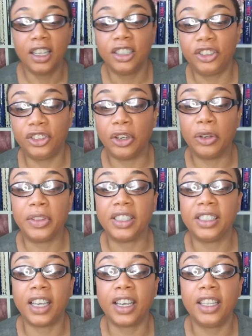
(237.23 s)
So the
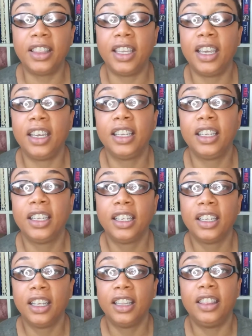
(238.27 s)
second thing
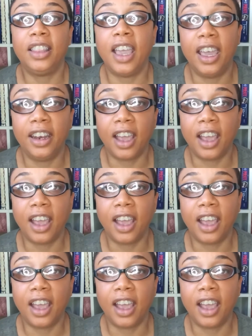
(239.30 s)
that